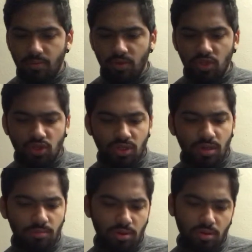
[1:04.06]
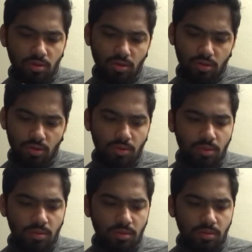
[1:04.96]
which I'm gonna go
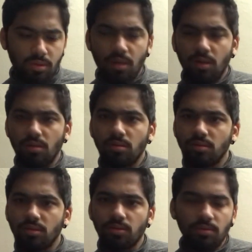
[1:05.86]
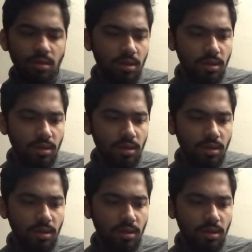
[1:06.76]
through real soon.